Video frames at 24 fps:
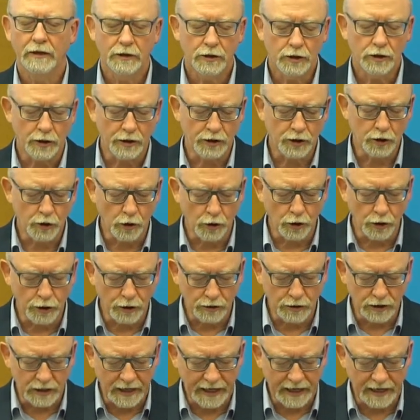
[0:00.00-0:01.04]
So it's all
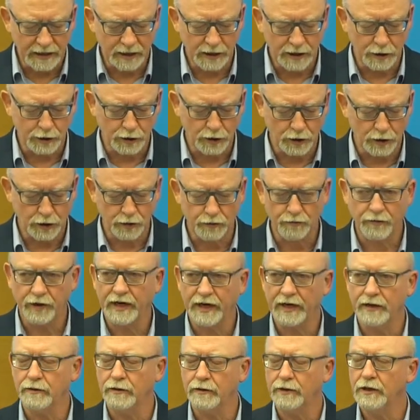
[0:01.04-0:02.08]
those lessons
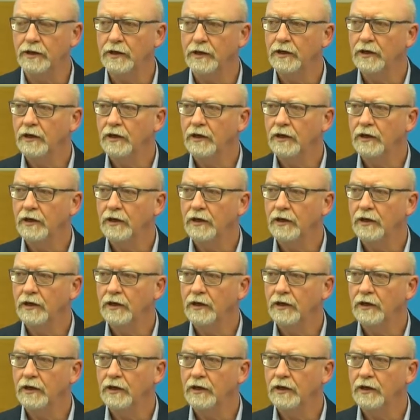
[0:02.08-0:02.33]
around